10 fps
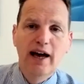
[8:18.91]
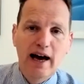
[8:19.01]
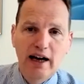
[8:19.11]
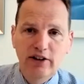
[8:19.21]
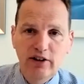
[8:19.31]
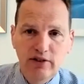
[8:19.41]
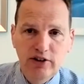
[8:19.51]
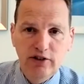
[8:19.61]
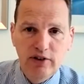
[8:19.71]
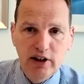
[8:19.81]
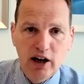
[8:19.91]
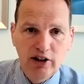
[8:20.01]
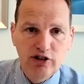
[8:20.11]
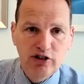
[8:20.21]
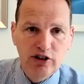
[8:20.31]
anti-VZV
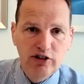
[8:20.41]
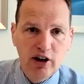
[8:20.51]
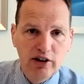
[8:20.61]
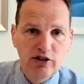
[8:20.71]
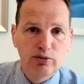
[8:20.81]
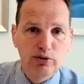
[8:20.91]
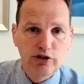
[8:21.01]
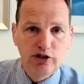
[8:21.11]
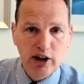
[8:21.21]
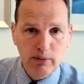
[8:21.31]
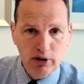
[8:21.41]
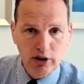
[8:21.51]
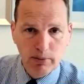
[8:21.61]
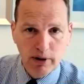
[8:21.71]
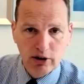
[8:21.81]
IgG titers were stable in
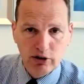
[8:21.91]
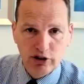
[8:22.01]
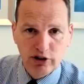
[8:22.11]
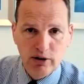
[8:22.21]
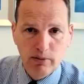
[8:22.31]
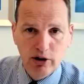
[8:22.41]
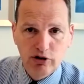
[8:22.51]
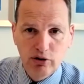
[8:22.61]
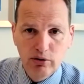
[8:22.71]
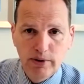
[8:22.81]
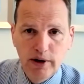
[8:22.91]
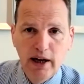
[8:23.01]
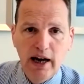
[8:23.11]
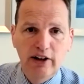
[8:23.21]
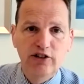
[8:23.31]
the biologic DMARDs group
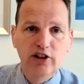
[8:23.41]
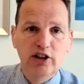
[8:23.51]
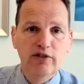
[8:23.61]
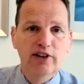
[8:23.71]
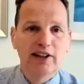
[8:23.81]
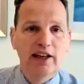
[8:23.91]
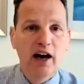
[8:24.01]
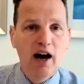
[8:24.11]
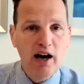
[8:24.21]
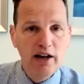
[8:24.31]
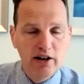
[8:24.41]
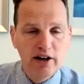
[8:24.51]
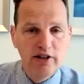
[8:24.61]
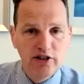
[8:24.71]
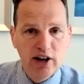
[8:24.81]
and significantly higher
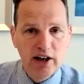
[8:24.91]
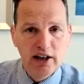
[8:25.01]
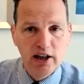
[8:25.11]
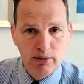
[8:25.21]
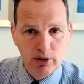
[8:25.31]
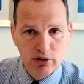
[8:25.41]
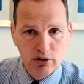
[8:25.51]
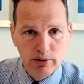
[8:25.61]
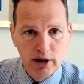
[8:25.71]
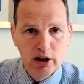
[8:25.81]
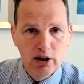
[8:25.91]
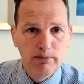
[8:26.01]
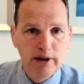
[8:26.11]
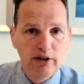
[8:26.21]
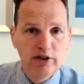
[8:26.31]
in the JAK inhibitor group
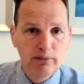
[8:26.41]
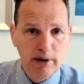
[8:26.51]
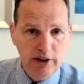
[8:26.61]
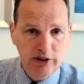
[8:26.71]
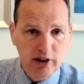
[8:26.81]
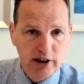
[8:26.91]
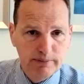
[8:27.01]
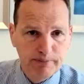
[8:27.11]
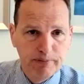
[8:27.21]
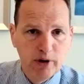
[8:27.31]
compared to baseline.